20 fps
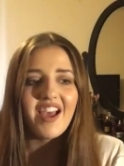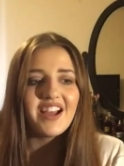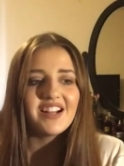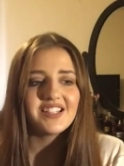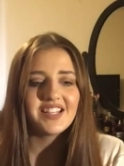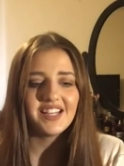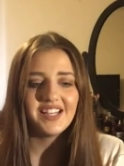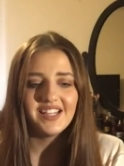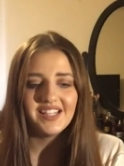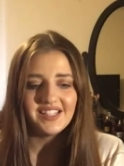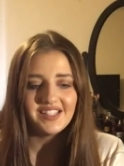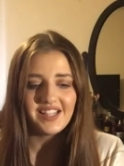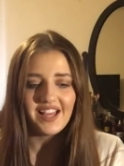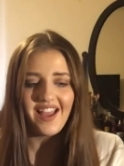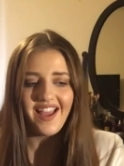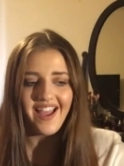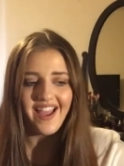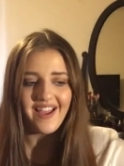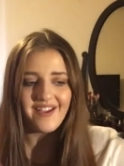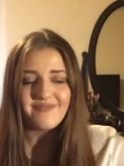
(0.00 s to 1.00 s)
that is
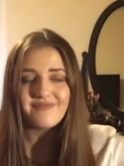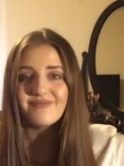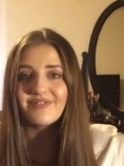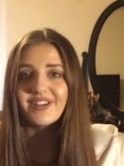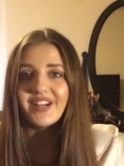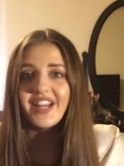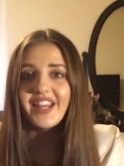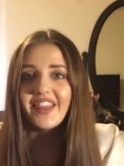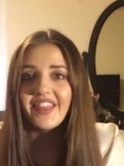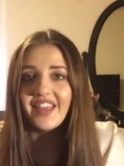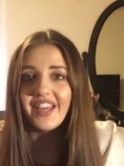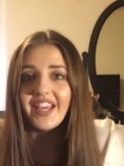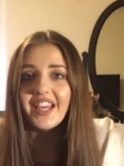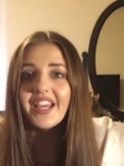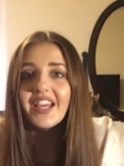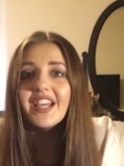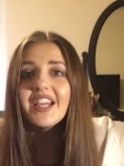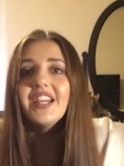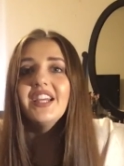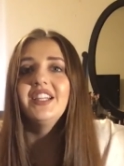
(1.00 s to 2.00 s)
everything.
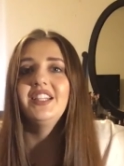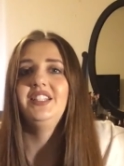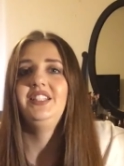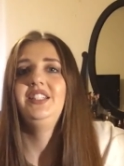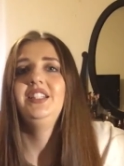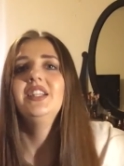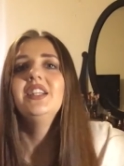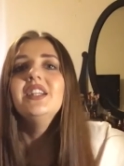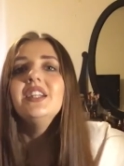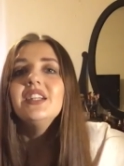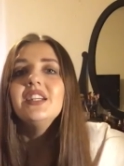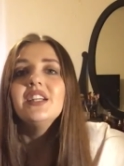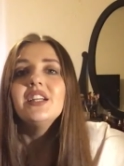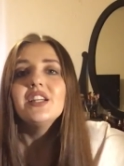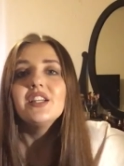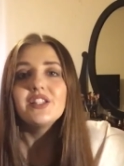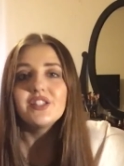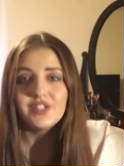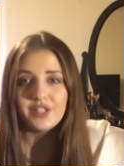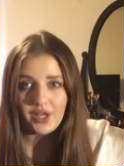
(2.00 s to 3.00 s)

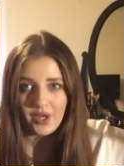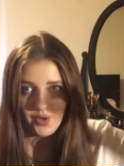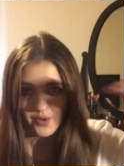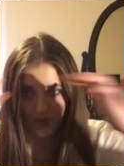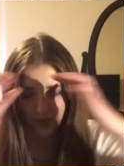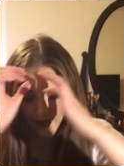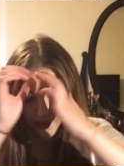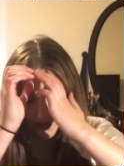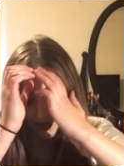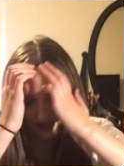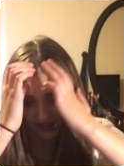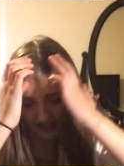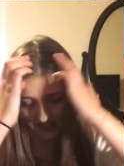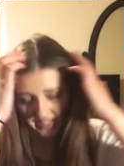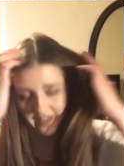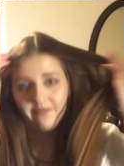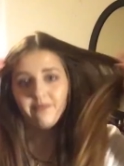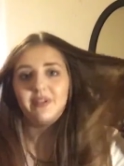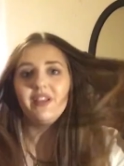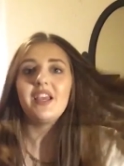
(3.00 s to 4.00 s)
So please
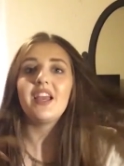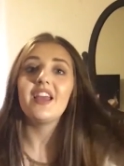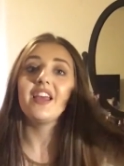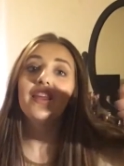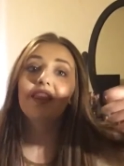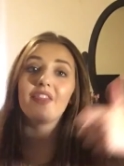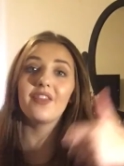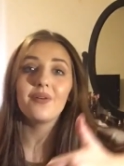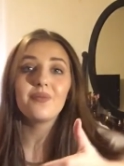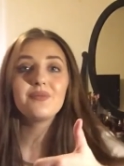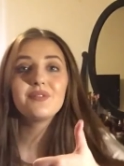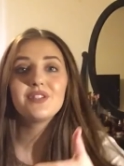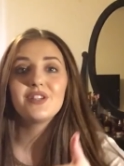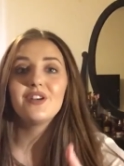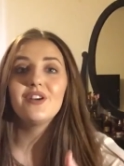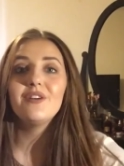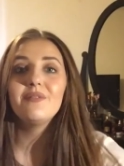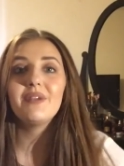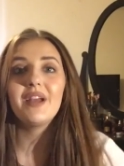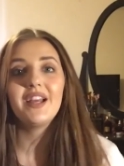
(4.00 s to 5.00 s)
give me a thumbs
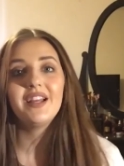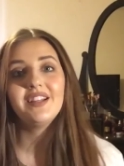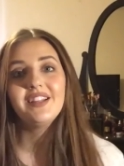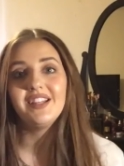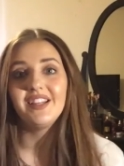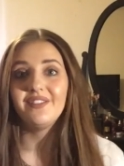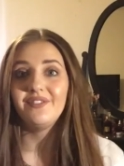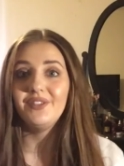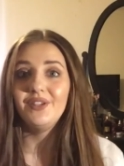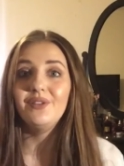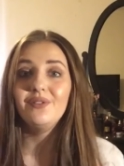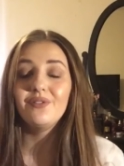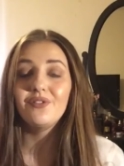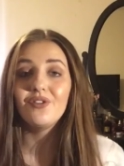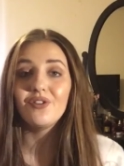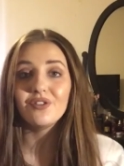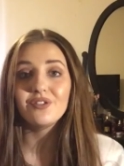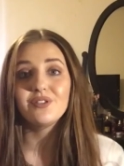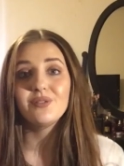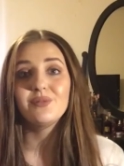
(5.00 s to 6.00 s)
up and if you're
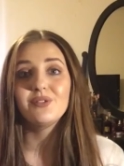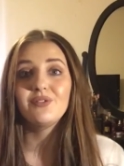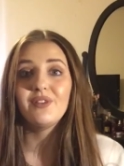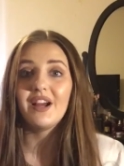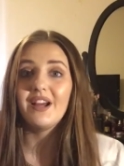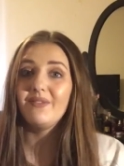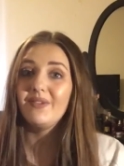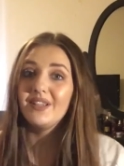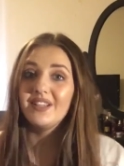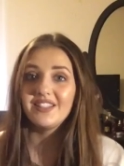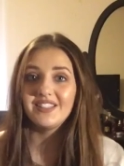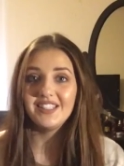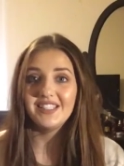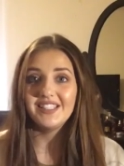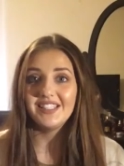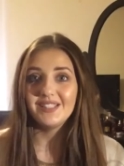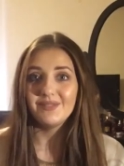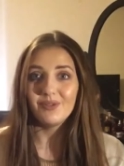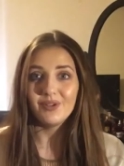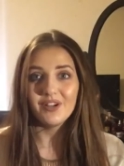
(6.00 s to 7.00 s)
not subscribing because
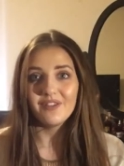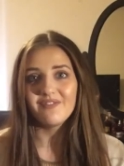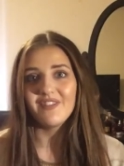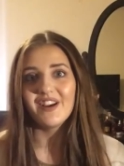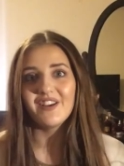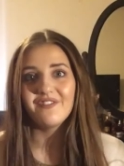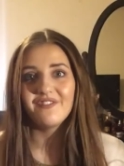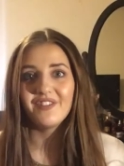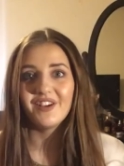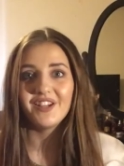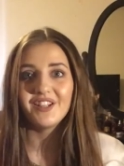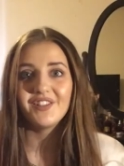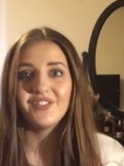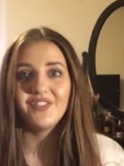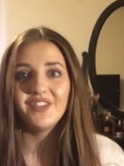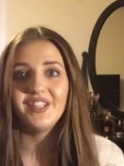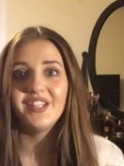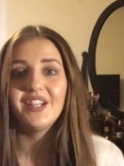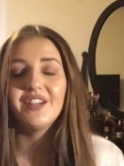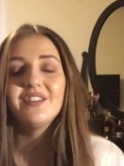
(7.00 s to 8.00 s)
this is one of my first
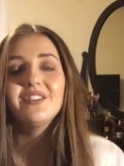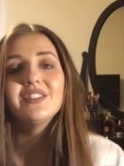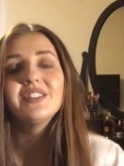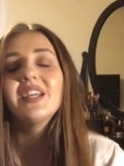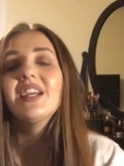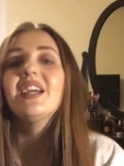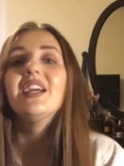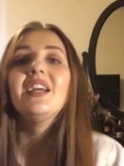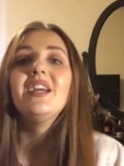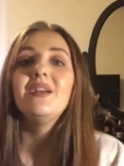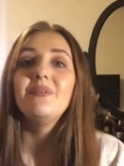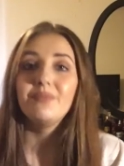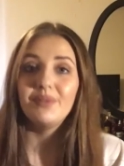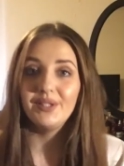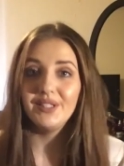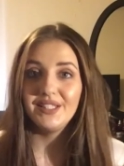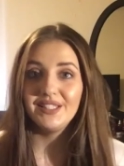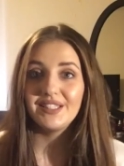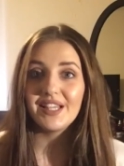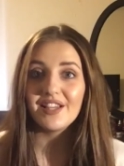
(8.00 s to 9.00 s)
videos,
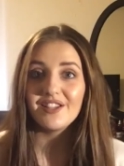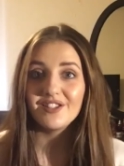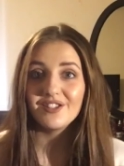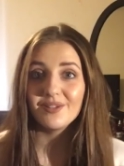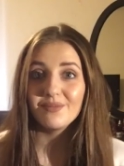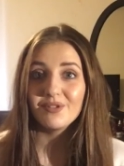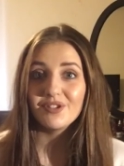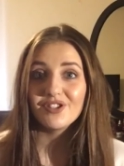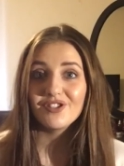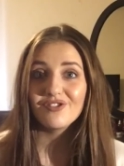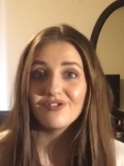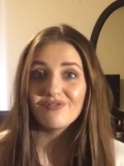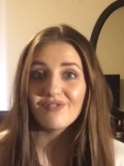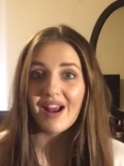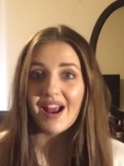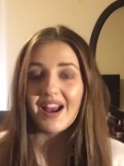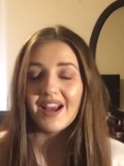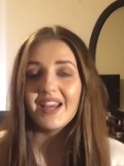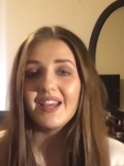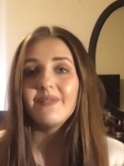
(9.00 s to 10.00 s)
please
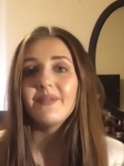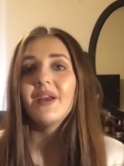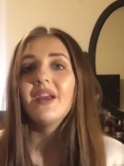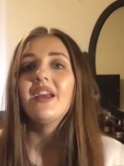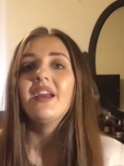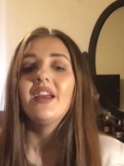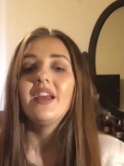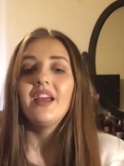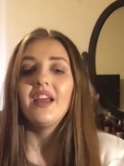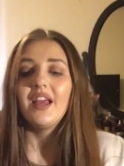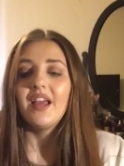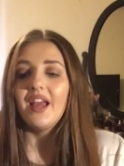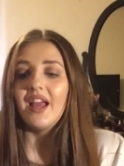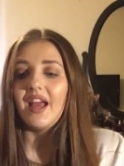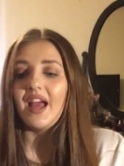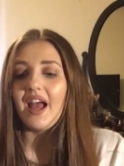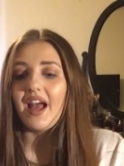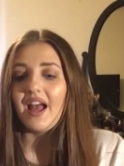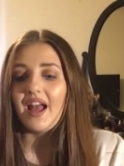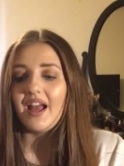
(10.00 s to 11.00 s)
subscribe.
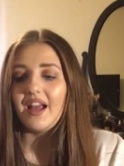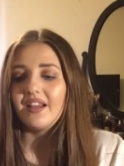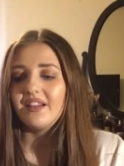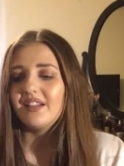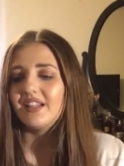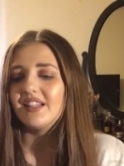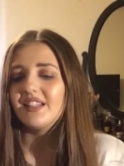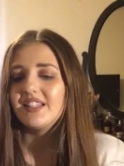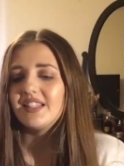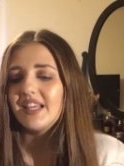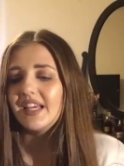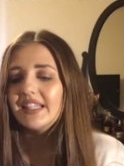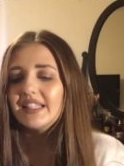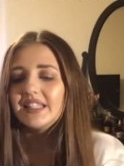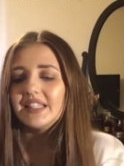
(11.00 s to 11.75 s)
And I'd say